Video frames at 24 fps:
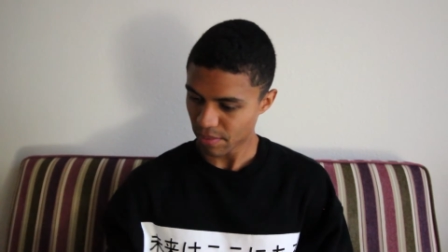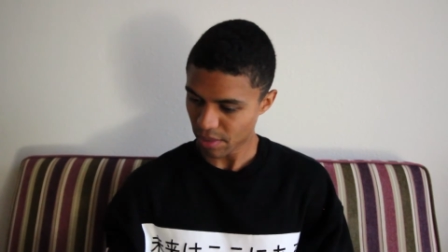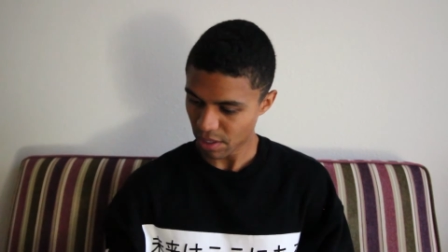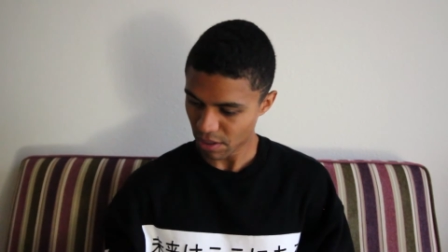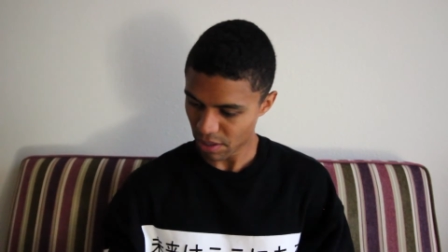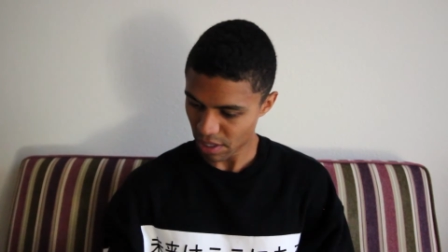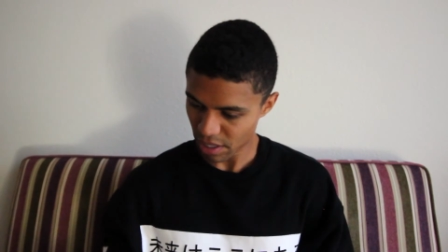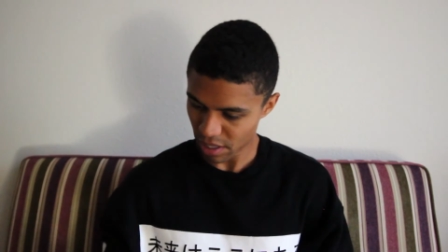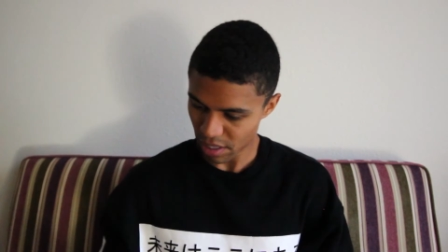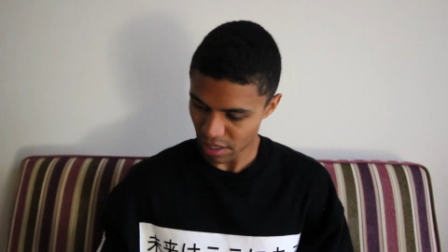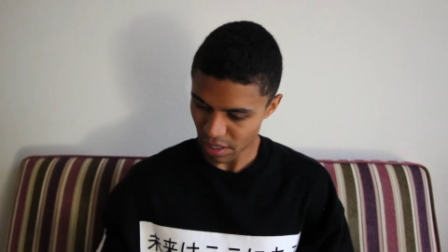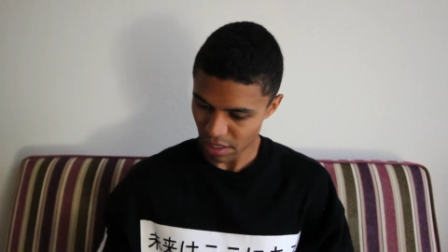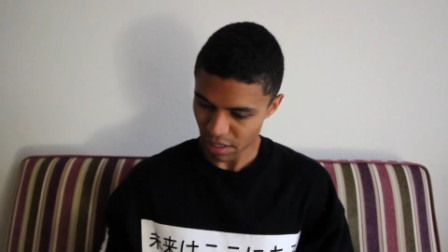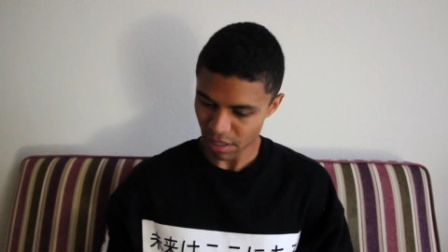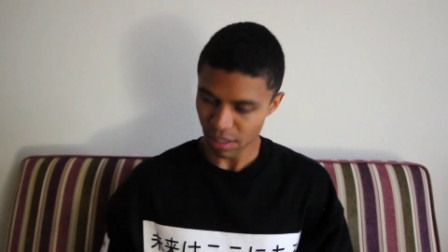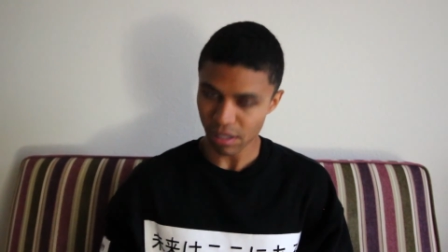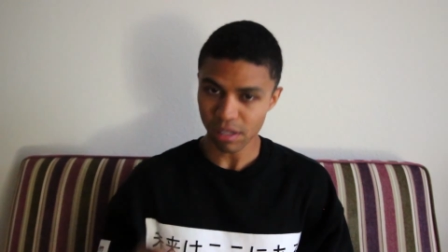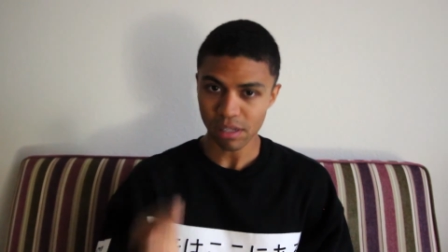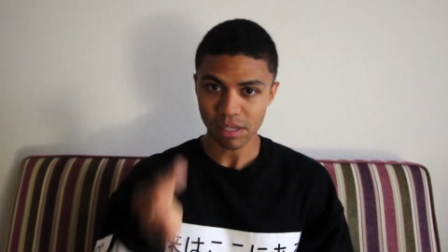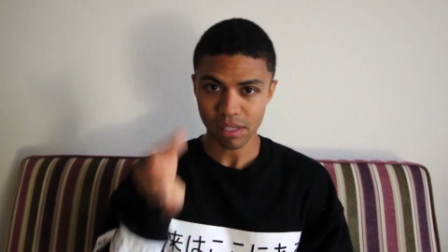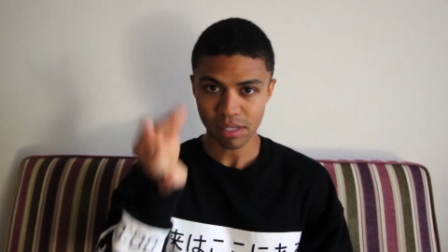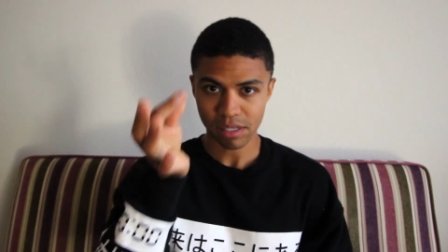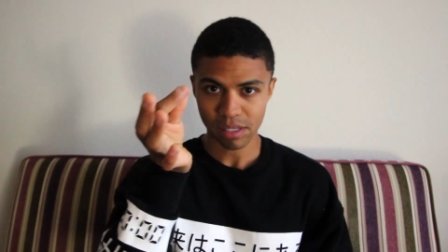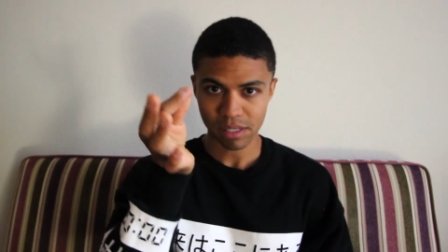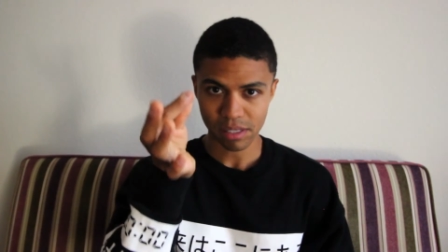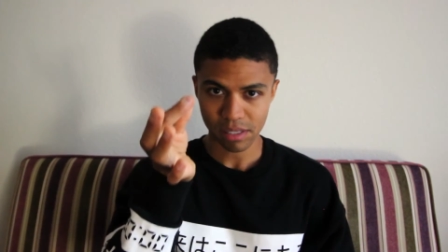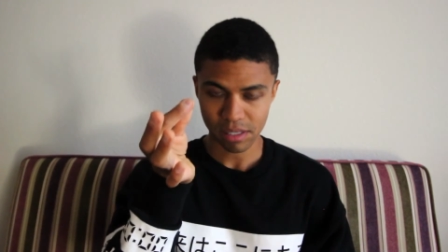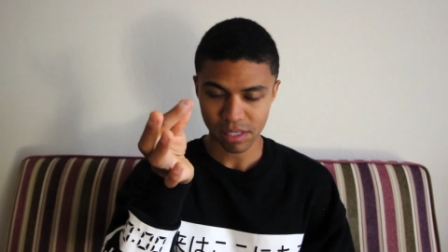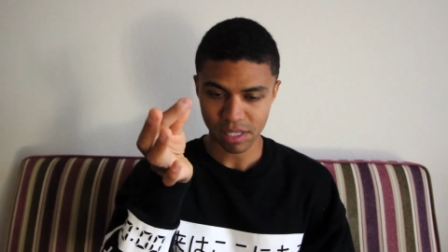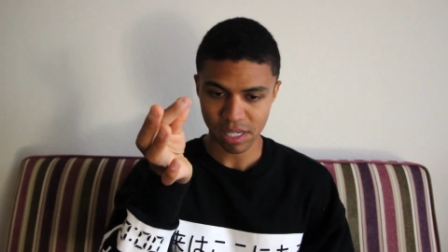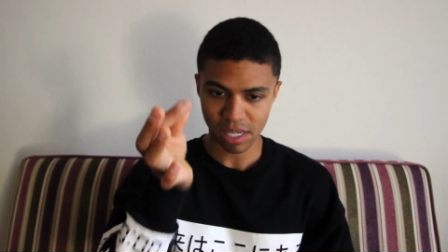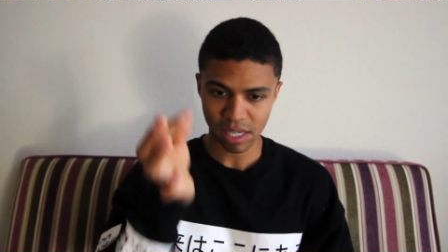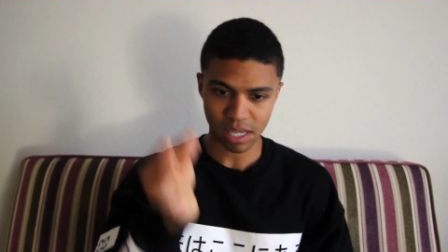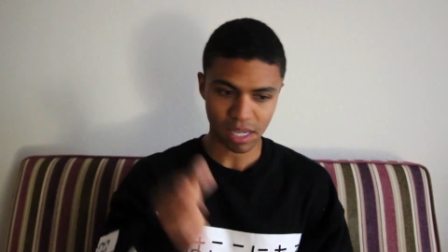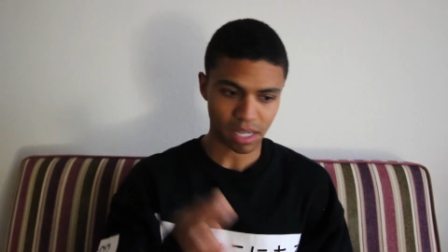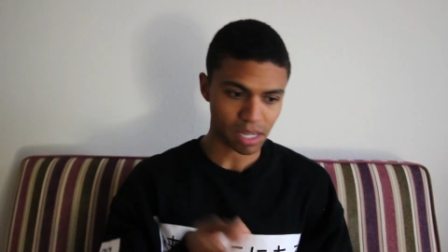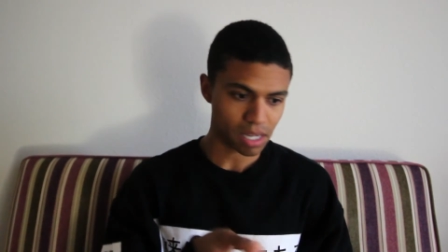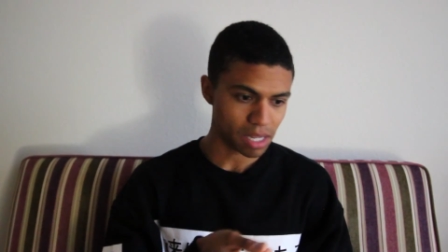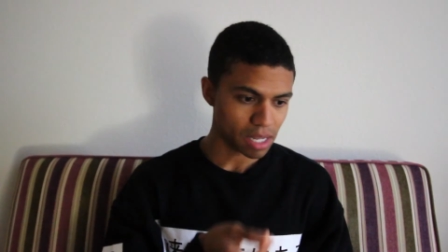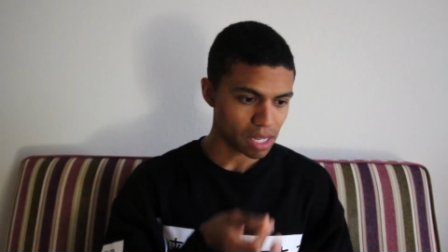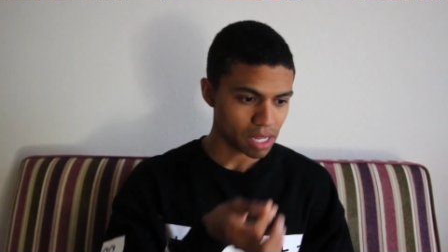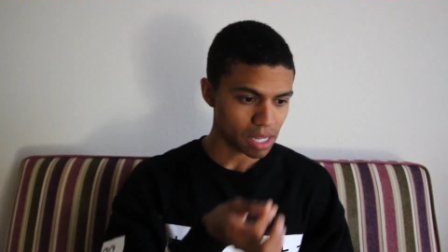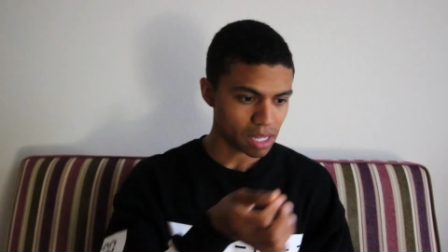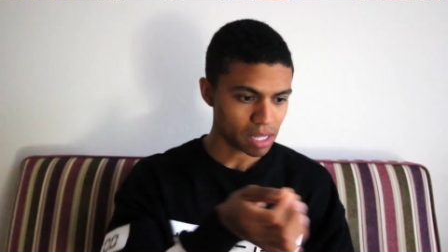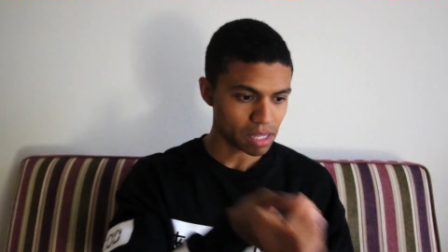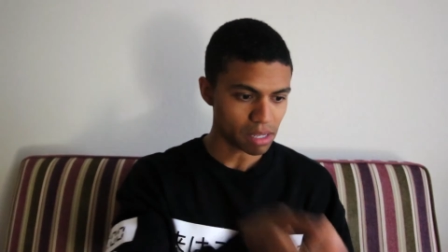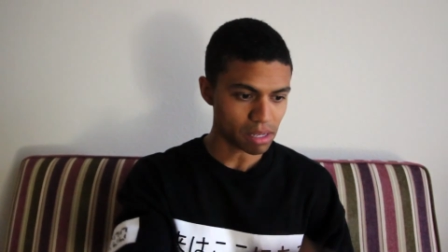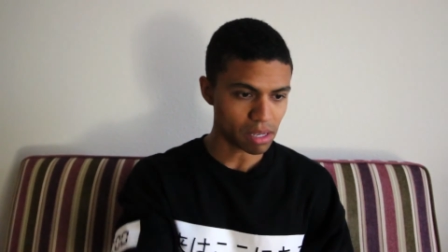you get the little ticket,
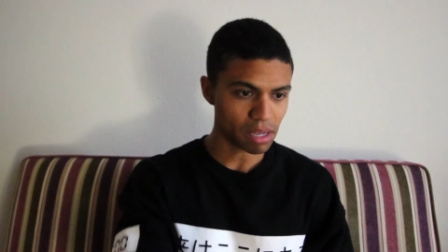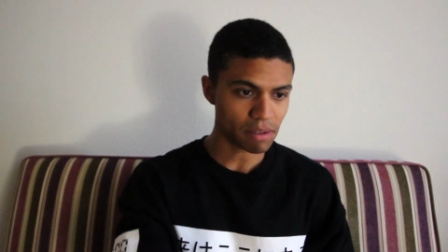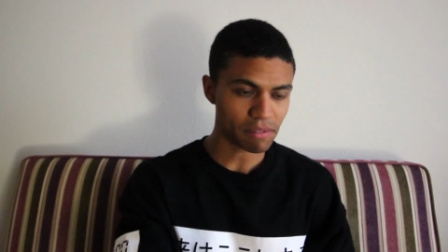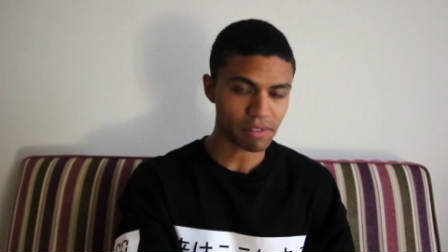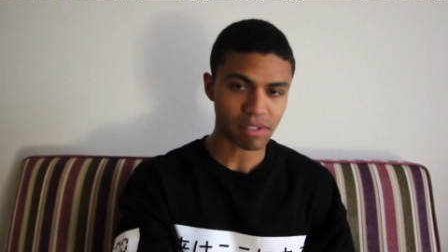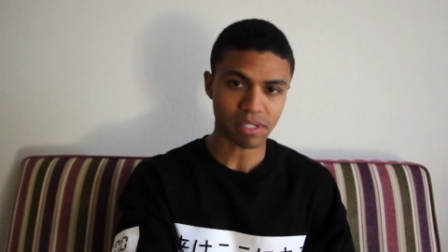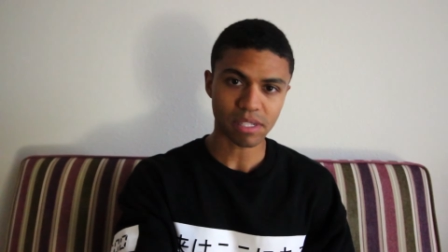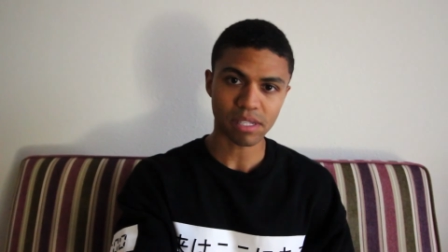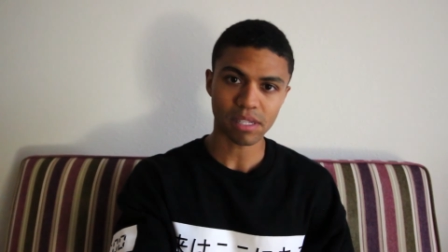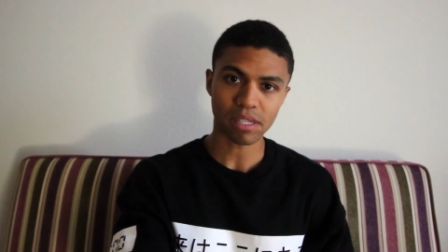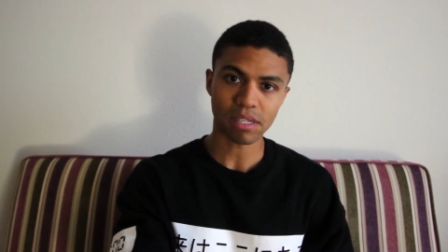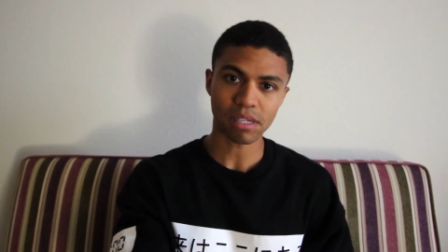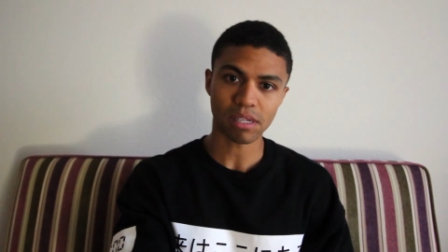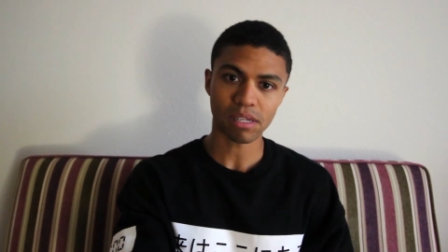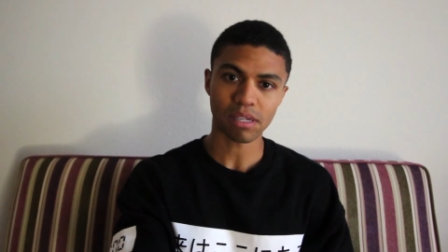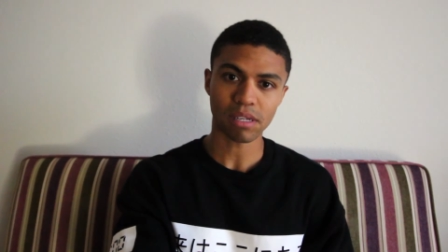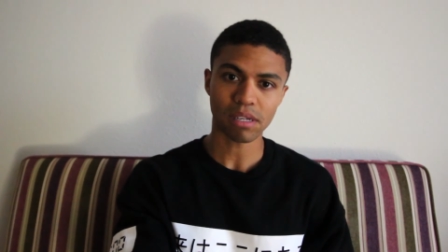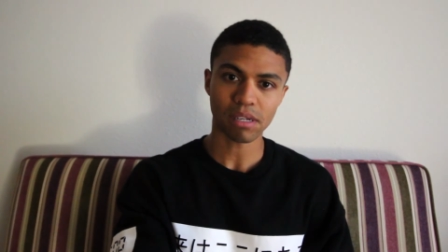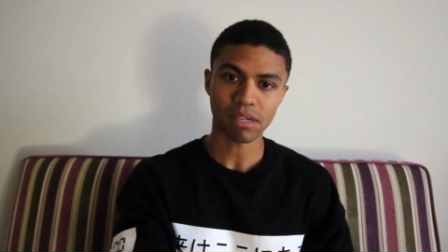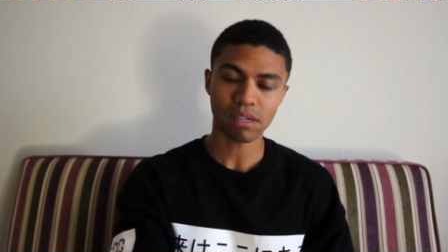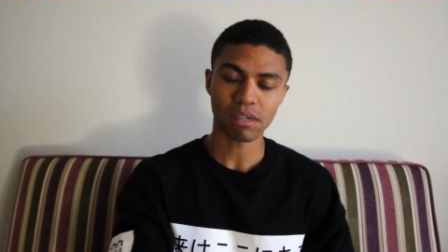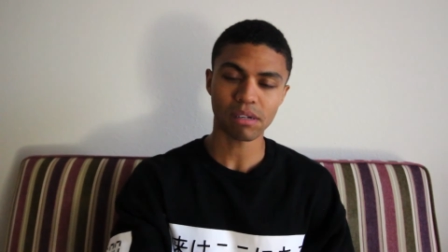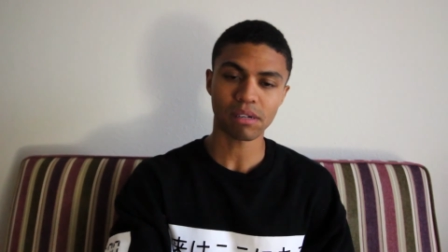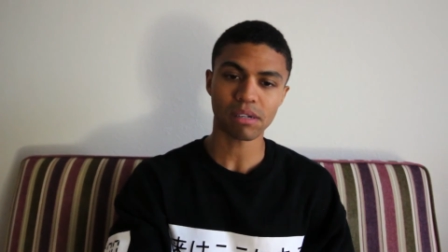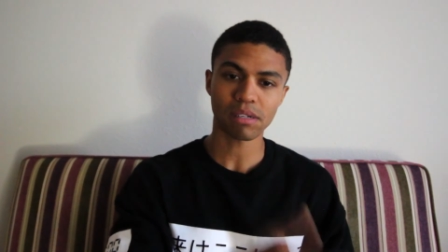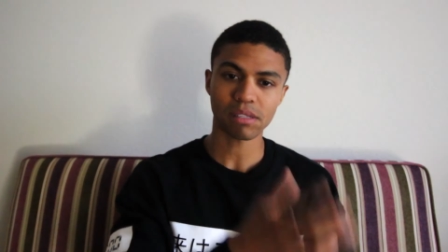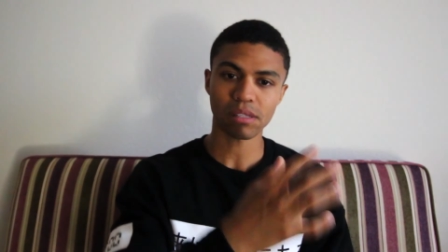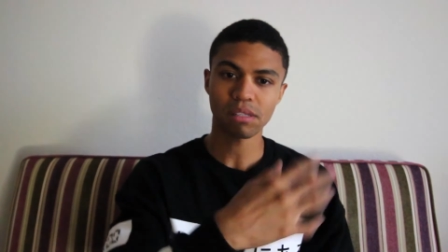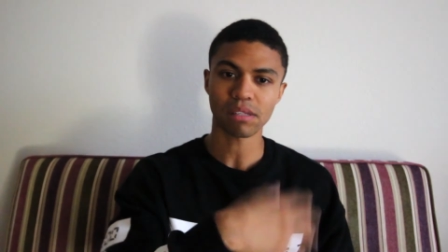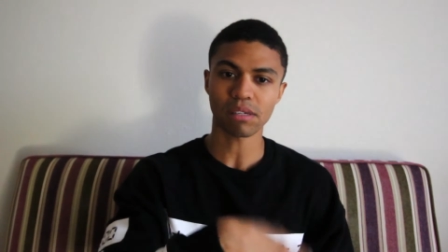you give it to the cook,